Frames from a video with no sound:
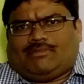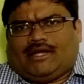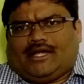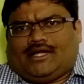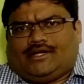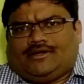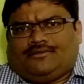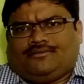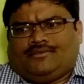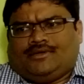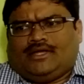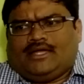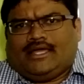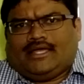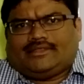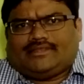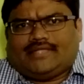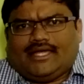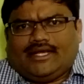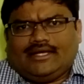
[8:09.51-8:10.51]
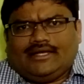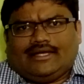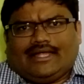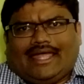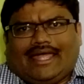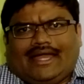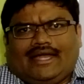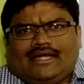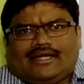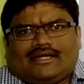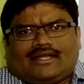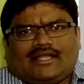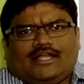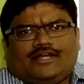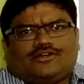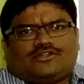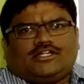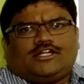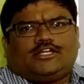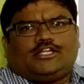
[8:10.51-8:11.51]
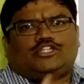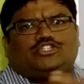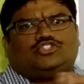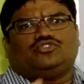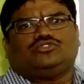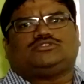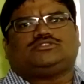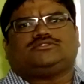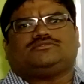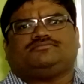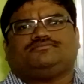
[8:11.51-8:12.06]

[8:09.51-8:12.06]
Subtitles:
blood. Then enter into the tissues.